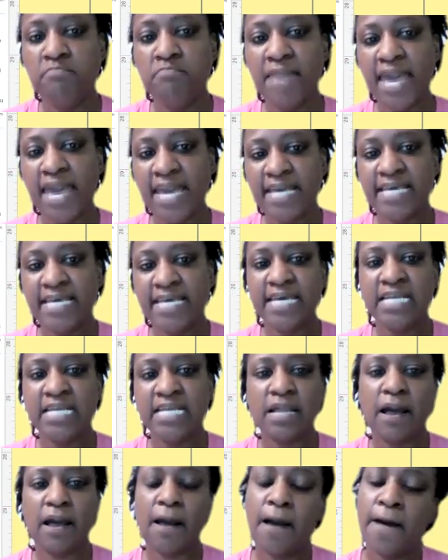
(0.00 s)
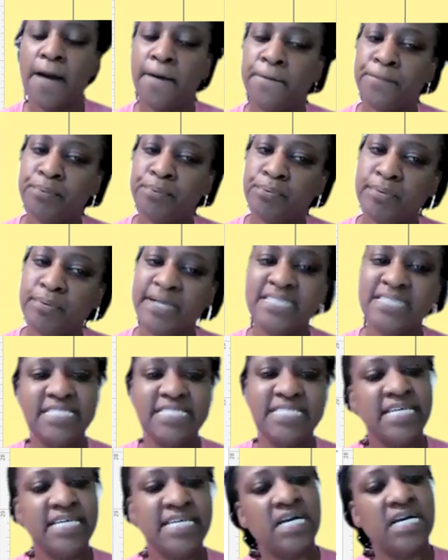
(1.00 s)
to make it a
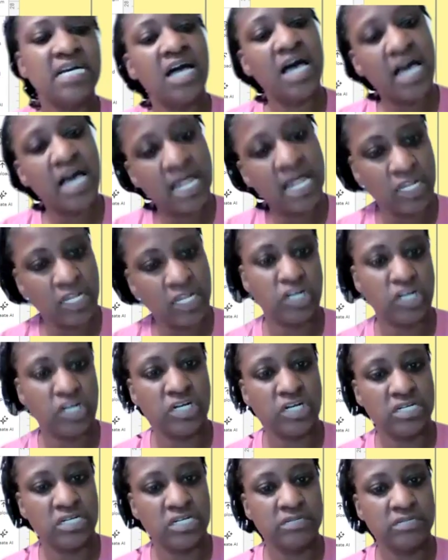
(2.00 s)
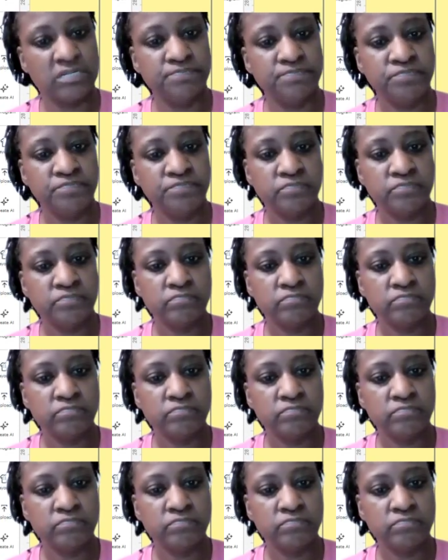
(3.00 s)
pretty color,